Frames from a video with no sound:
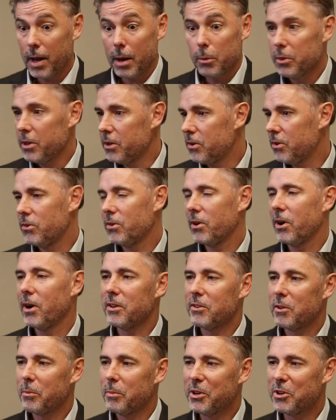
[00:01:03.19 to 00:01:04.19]
Yeah, well, this is
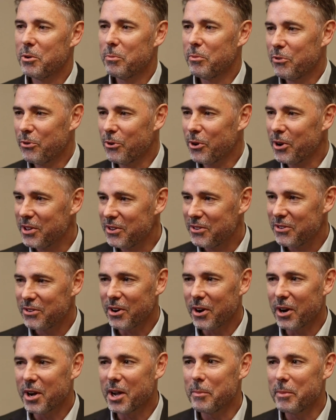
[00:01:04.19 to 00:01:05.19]
our as I mentioned before, this
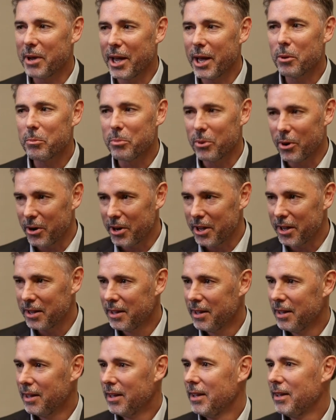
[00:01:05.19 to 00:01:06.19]
is our coming out party.
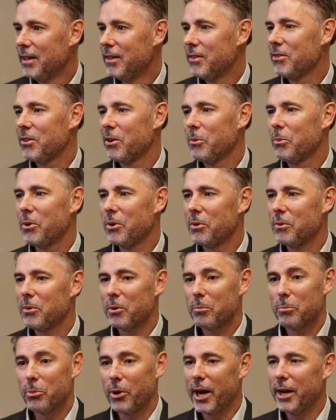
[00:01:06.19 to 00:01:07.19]
So
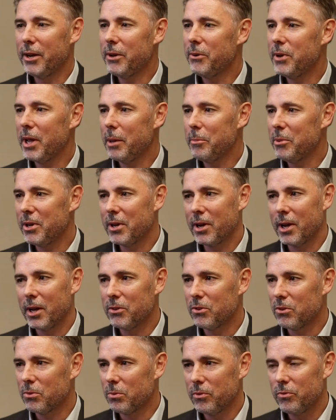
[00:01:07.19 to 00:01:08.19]
we're brand new
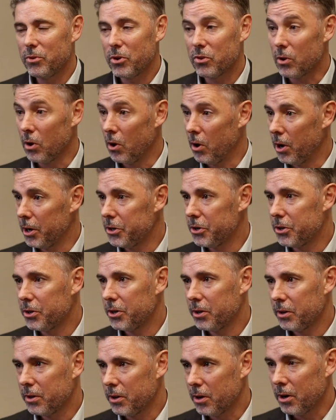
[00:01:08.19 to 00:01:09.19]
debutantes. We've just
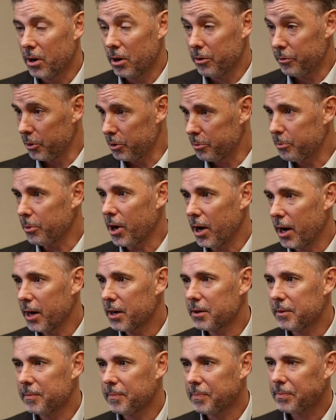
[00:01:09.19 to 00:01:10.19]
launched our first
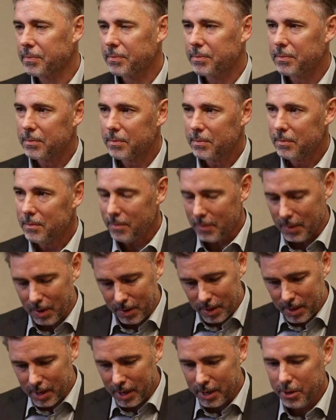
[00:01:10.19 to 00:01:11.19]
product.
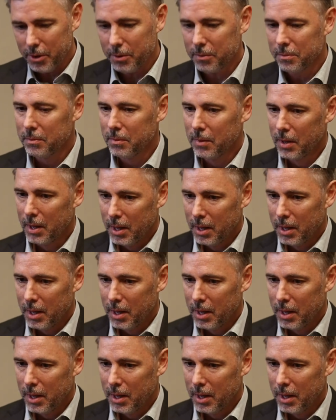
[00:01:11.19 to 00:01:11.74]
Congratulations. Thank you.